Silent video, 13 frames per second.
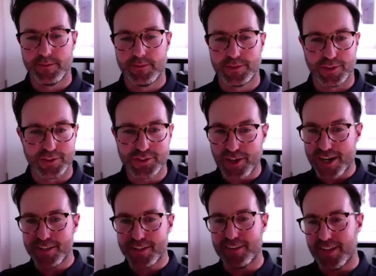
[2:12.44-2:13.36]
So straight
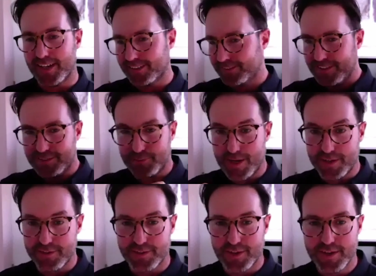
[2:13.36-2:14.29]
into that, because that's the way I
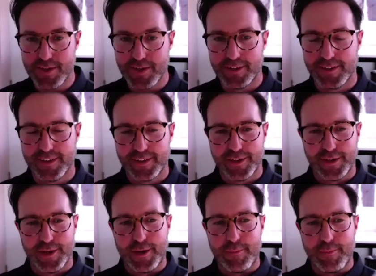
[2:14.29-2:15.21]
designed it.
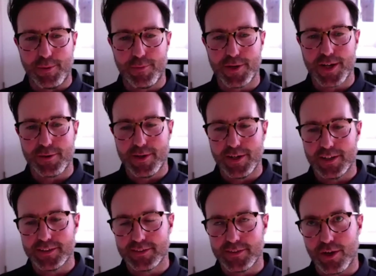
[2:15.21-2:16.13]
But what I
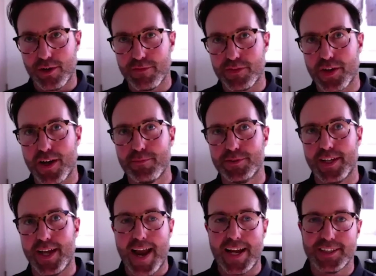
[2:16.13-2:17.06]
realized over time was
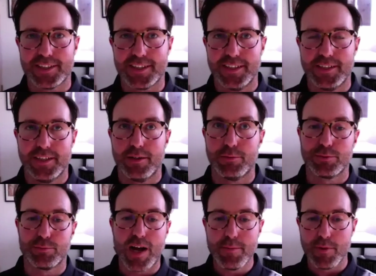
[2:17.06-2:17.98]
that actually it was
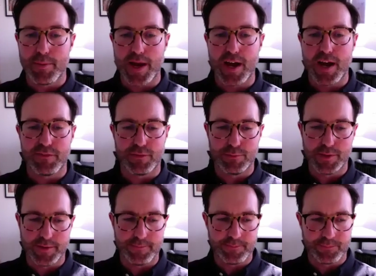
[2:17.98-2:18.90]
way more powerful
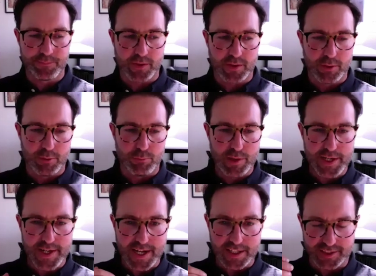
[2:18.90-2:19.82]
when we
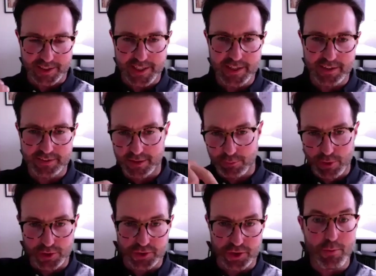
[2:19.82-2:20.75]
nudged leaders in a
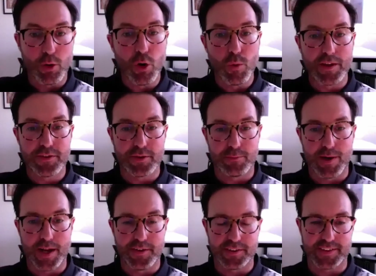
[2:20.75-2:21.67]
workshop, all
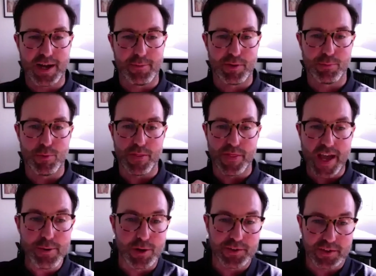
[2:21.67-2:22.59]
one-to-one, to start with what they
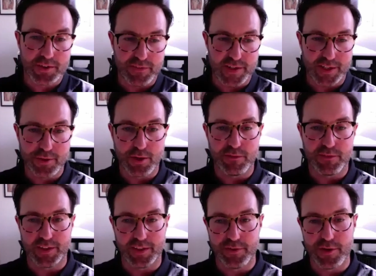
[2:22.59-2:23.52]
wanted to feel and not
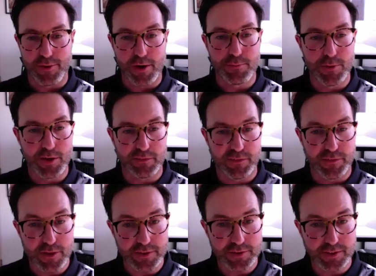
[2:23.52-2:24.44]
feel in their own work
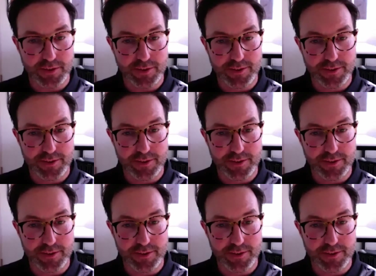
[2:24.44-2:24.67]
first.